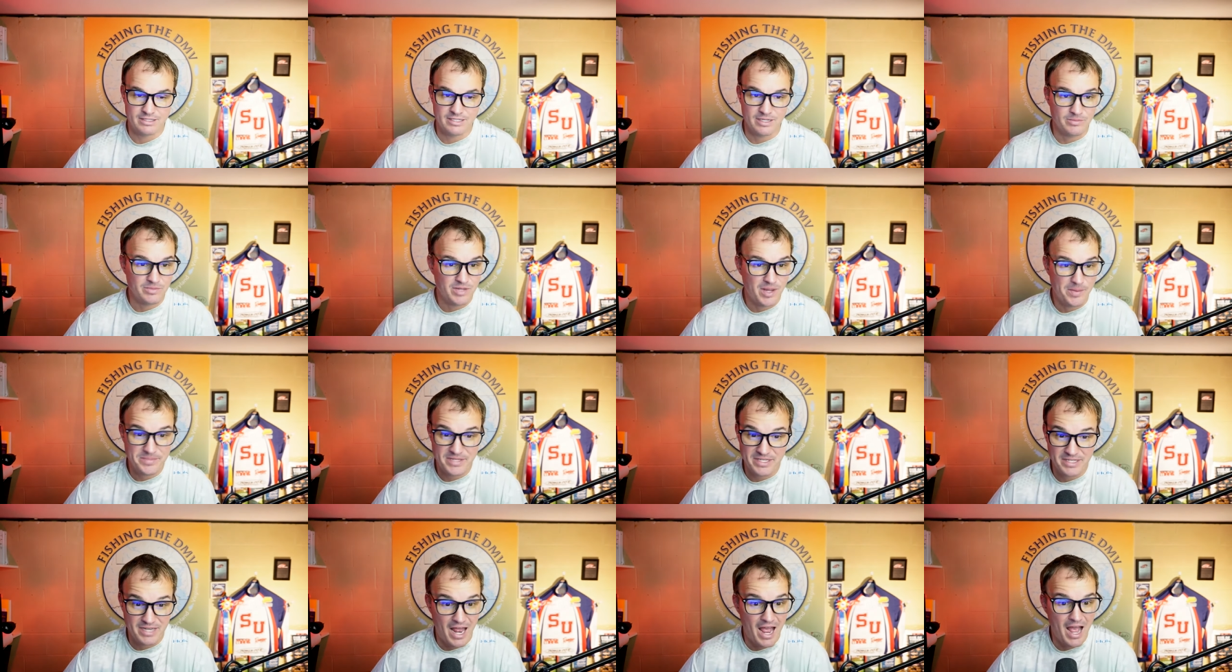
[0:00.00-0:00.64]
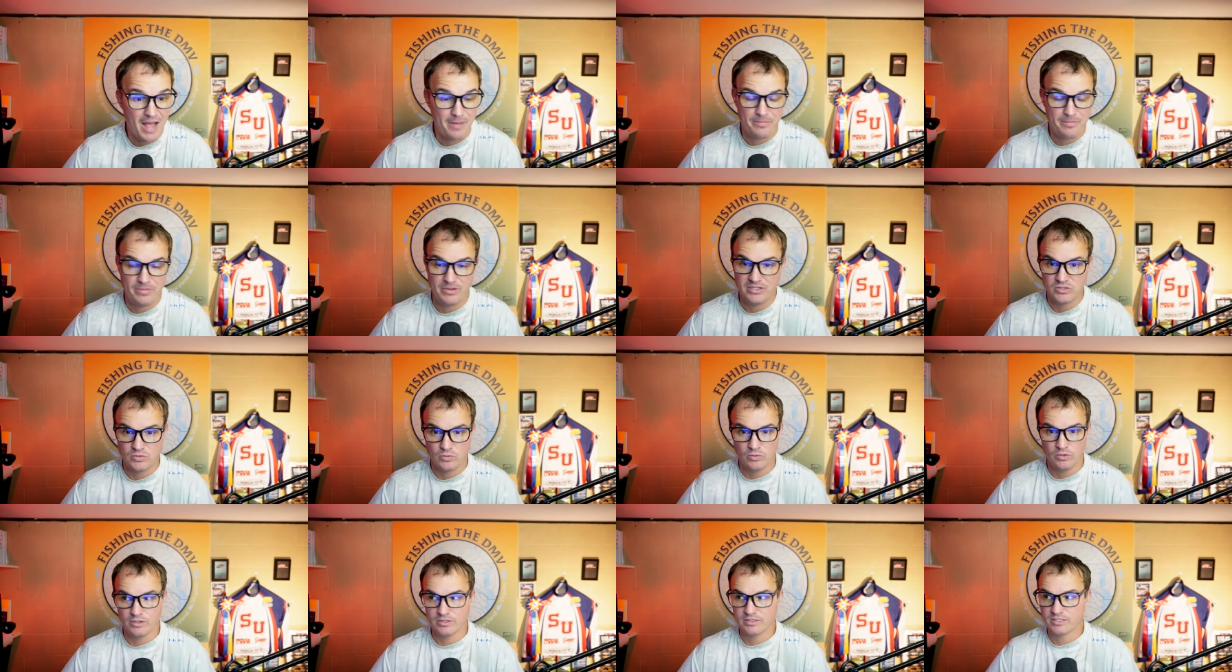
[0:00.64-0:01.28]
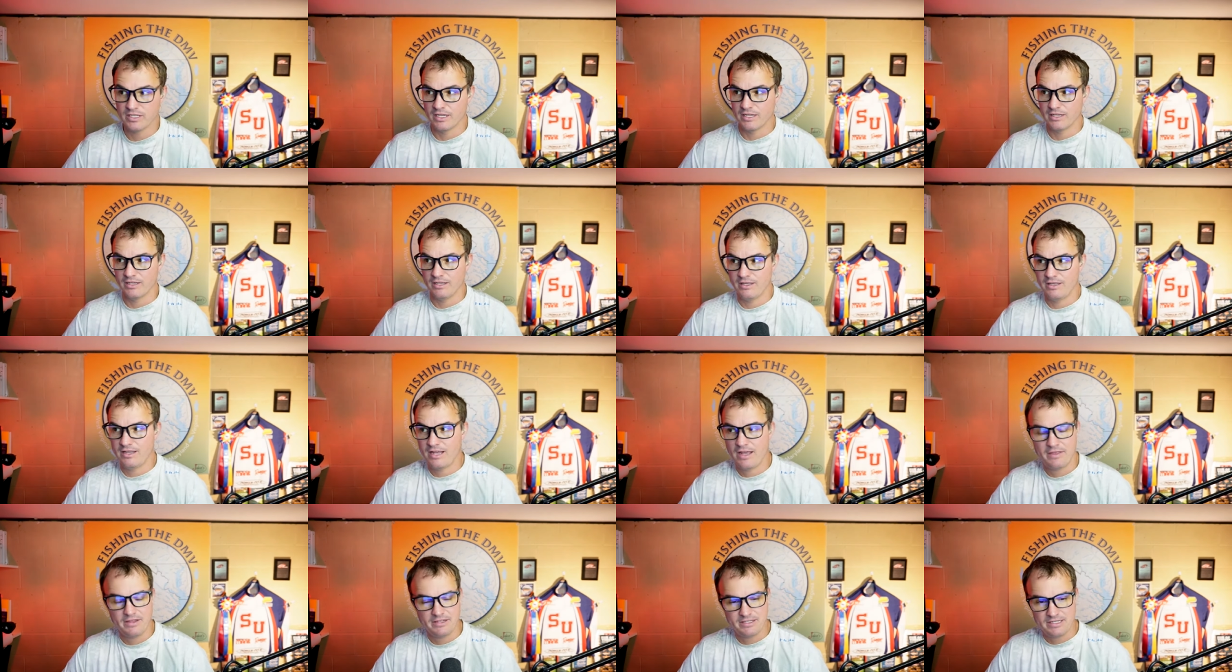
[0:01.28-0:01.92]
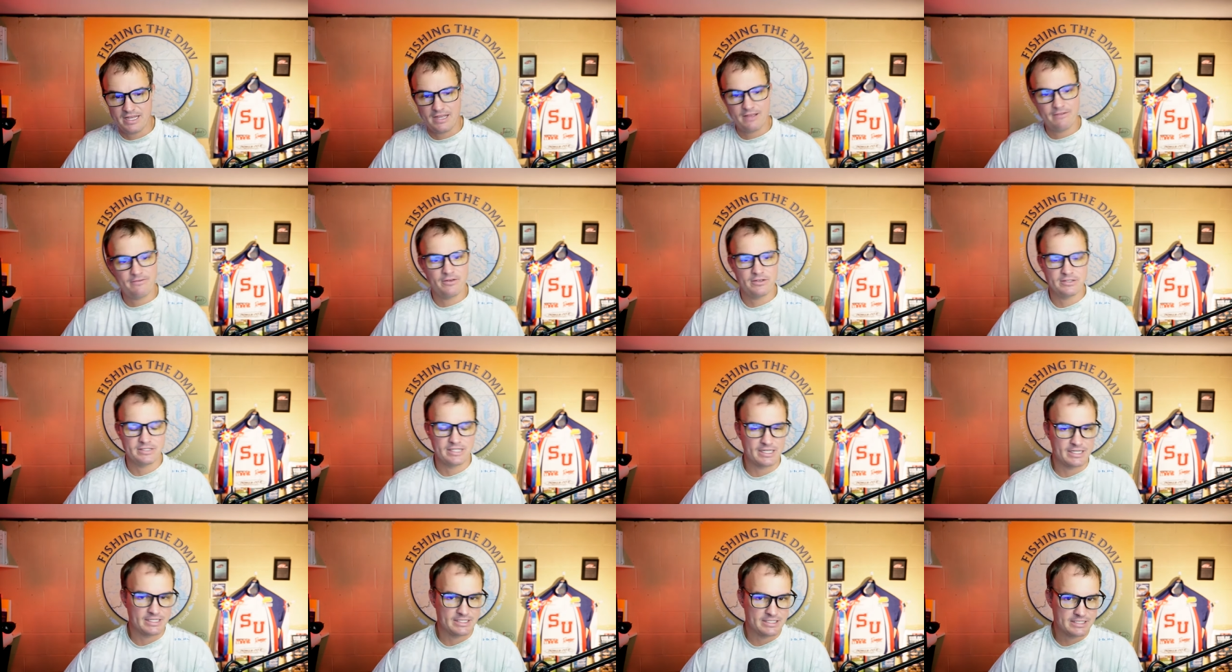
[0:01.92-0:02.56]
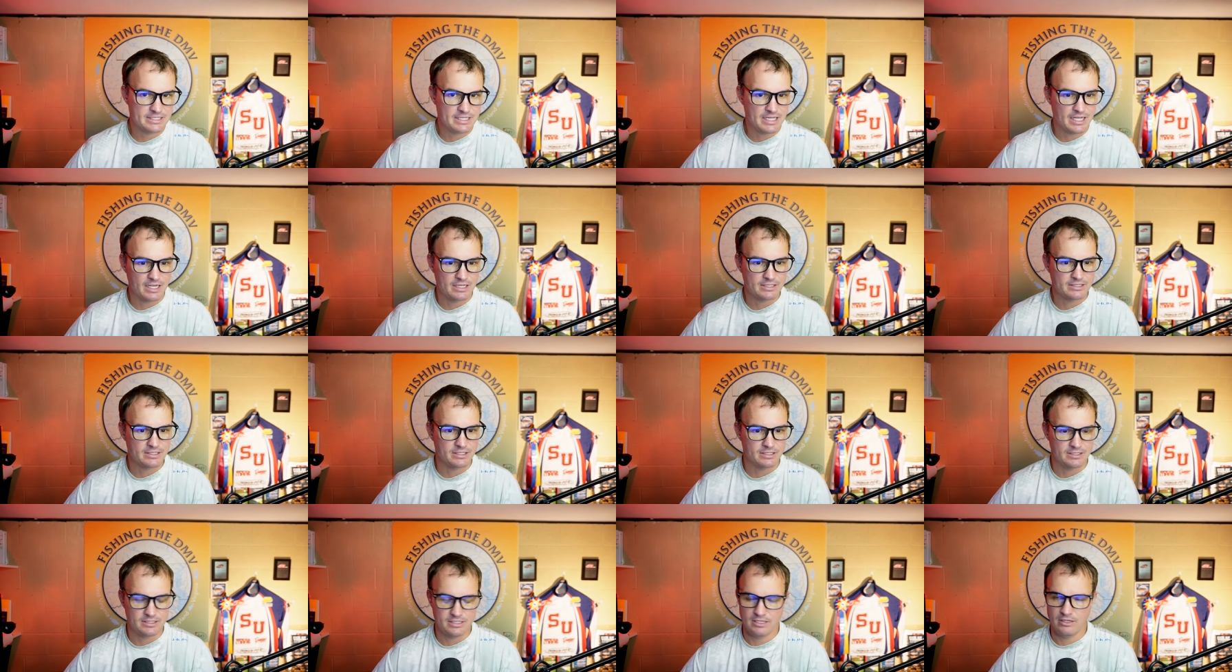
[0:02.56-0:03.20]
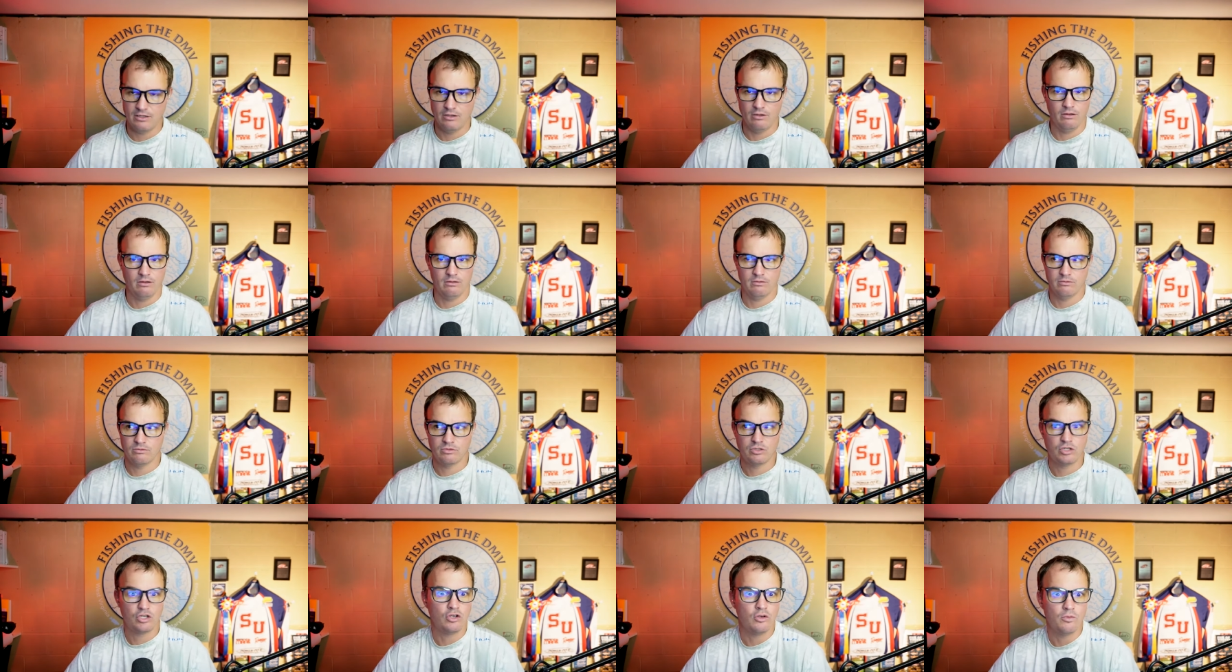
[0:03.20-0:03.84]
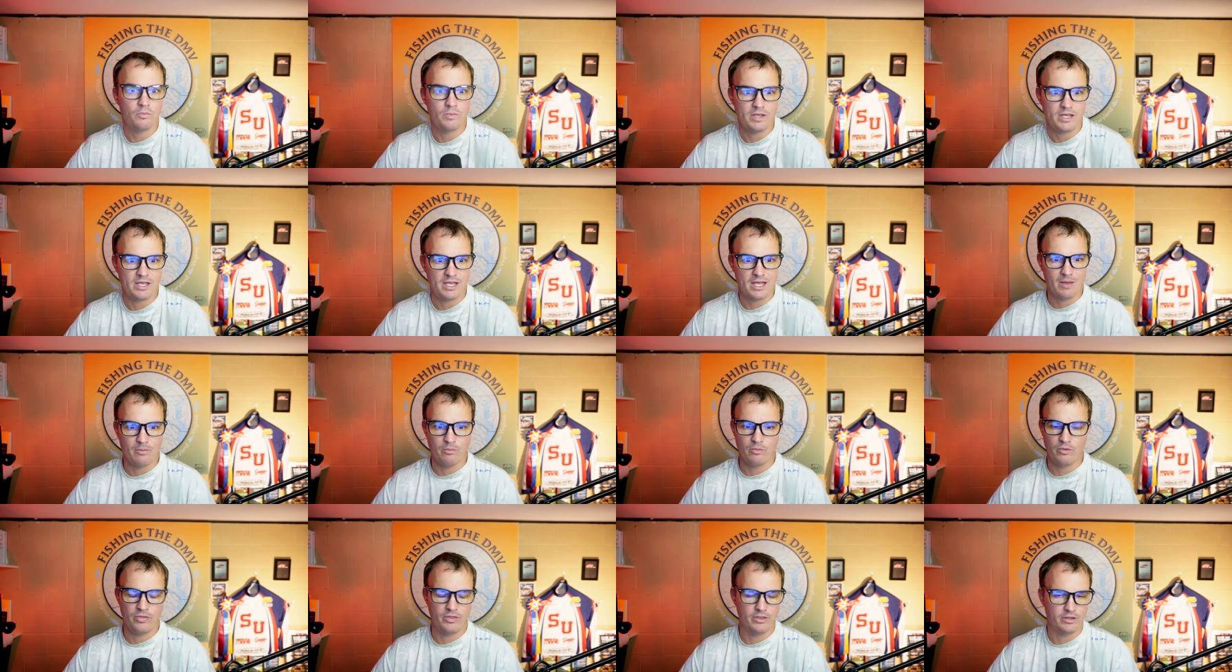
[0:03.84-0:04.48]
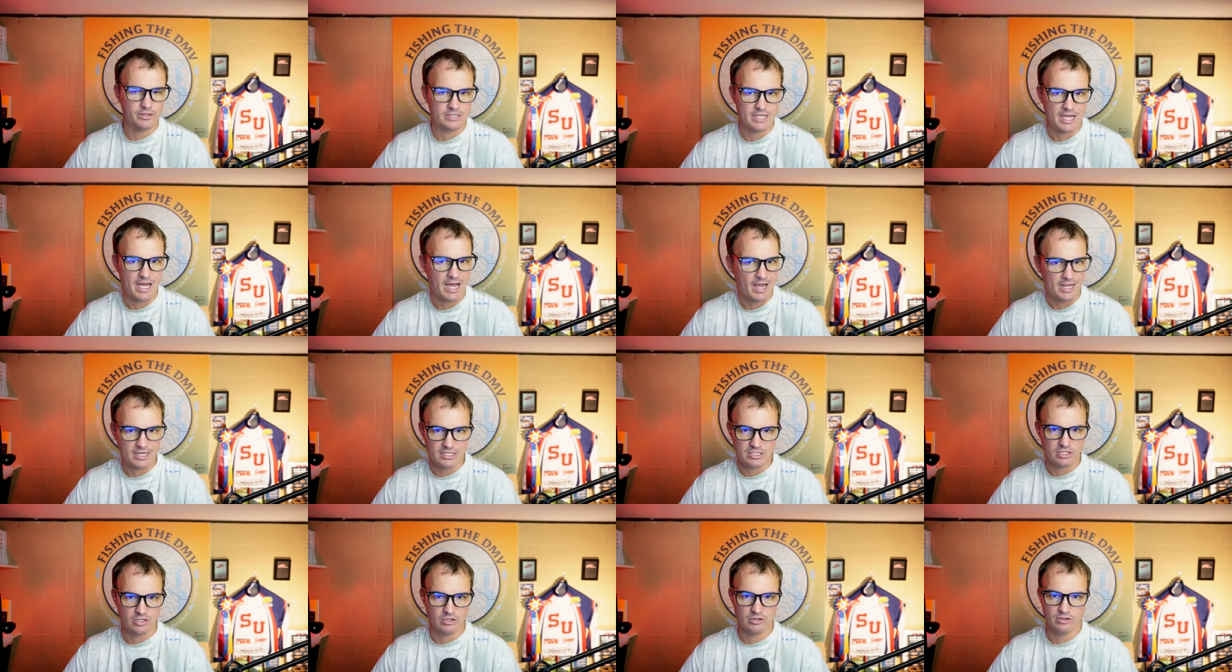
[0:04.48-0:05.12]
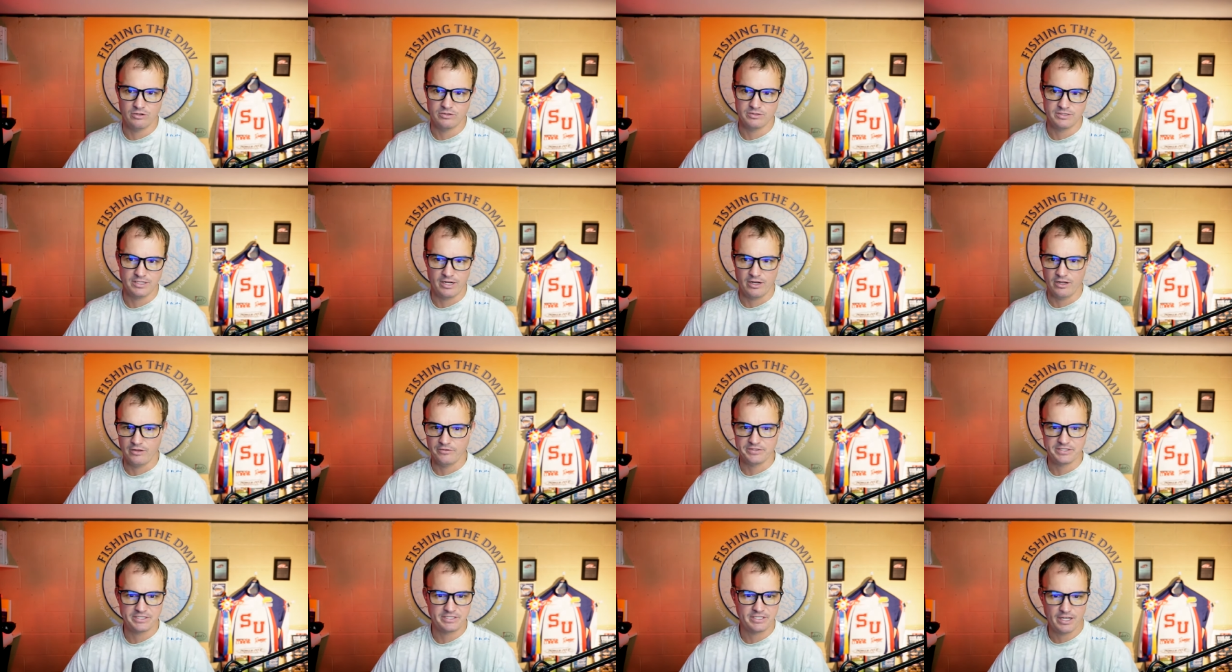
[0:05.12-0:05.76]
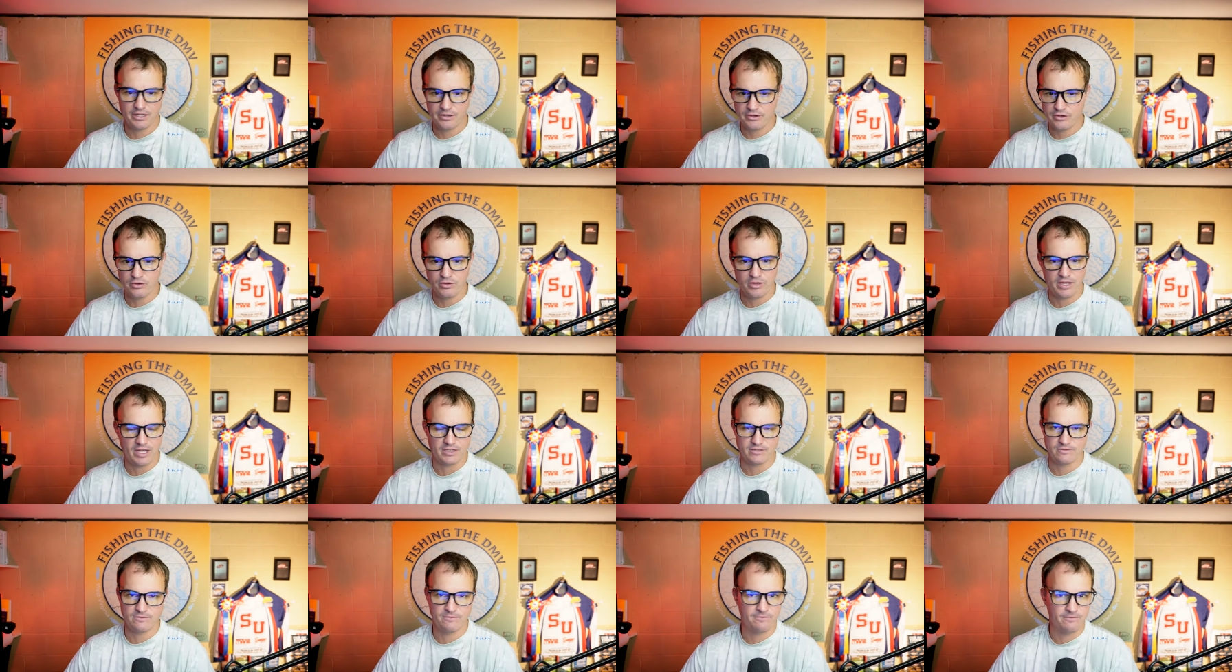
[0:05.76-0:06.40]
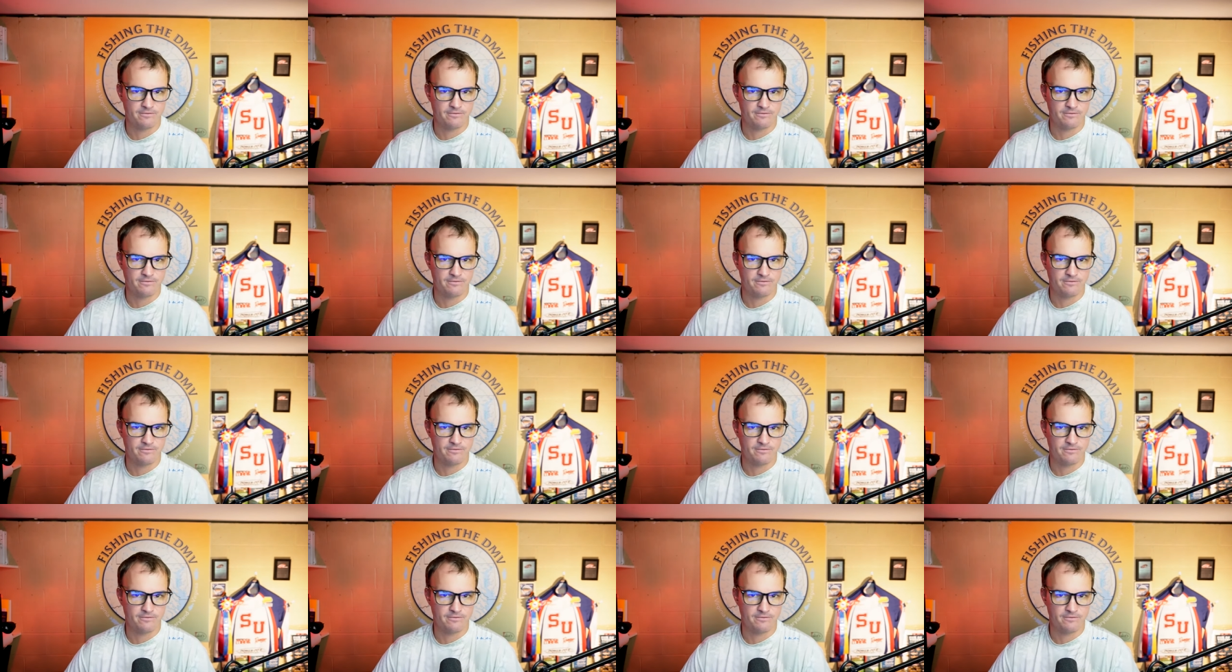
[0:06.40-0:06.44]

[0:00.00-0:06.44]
sometimes it happens where it's like, yeah, the day feels like it sucks until two p m when the tide turns, and all of a sudden you catch